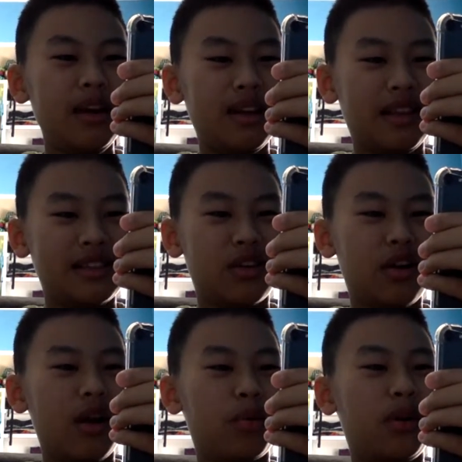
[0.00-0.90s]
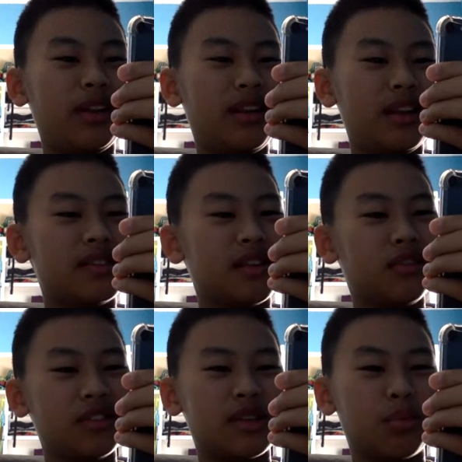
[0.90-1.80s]
unless you're upgrading the
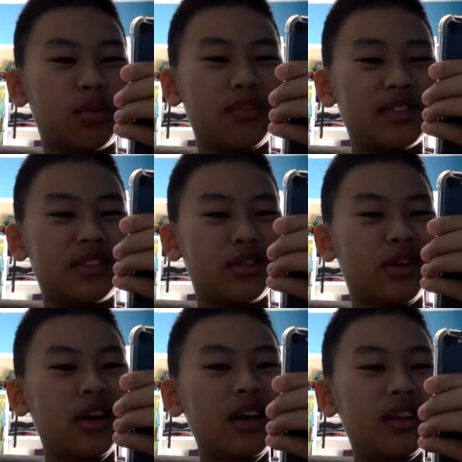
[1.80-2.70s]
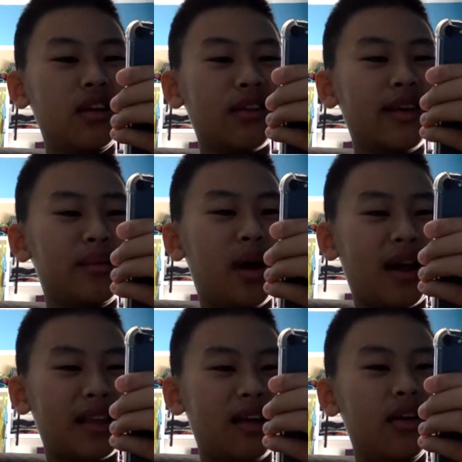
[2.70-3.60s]
service and previous to not enable
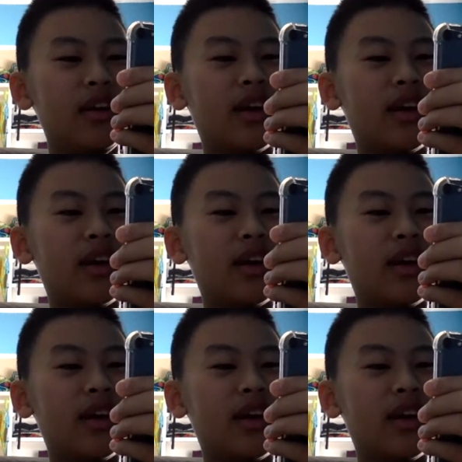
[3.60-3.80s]
iCloud.